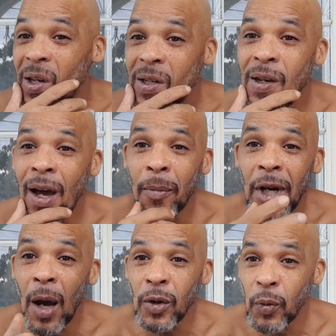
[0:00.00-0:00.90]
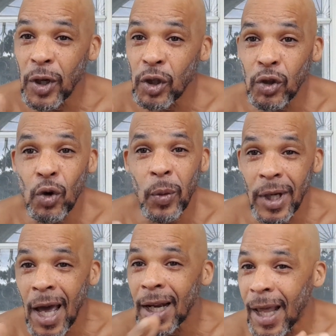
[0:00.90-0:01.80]
you know what I mean? That was pressure too, but
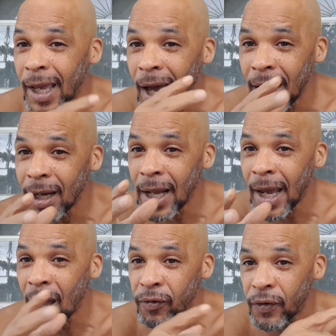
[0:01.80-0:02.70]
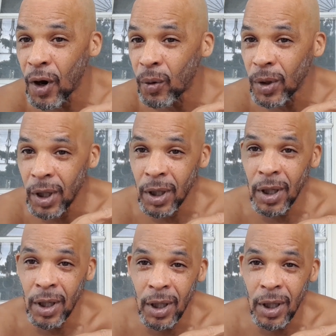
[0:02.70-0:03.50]
not like I felt in